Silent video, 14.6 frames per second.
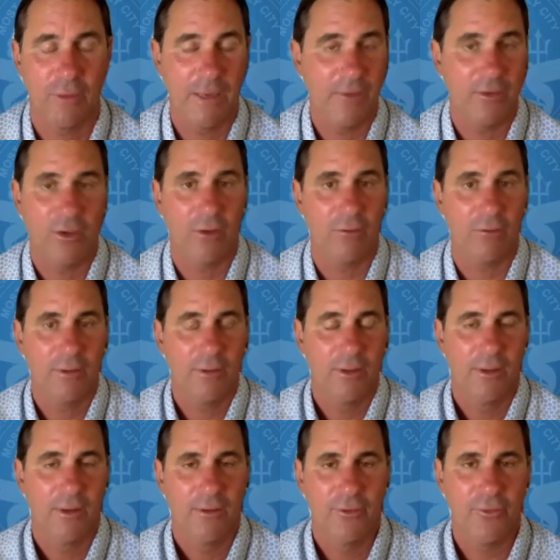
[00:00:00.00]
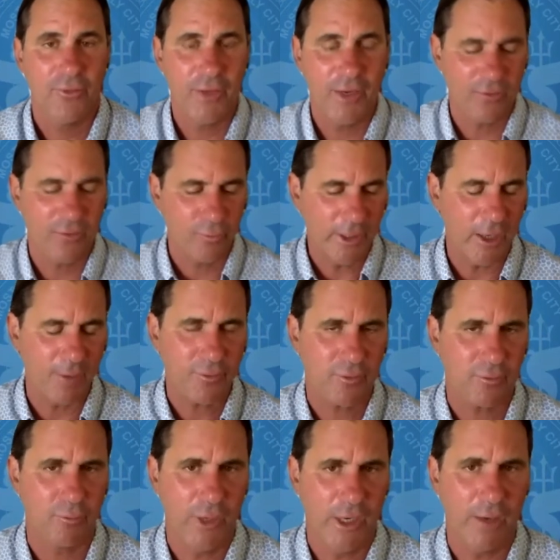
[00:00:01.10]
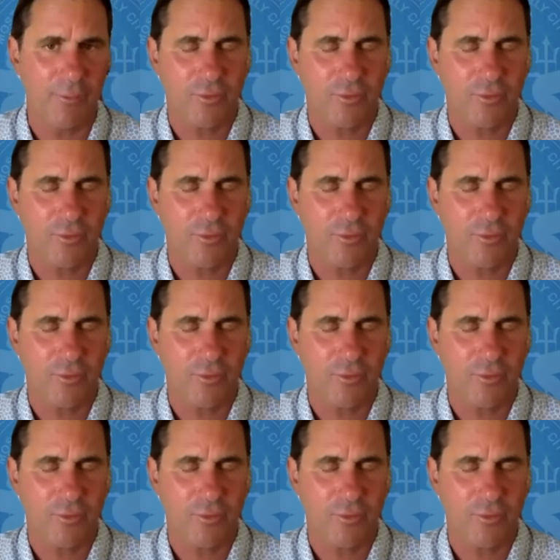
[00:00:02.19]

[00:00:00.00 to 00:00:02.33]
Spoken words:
And the thing is, we helped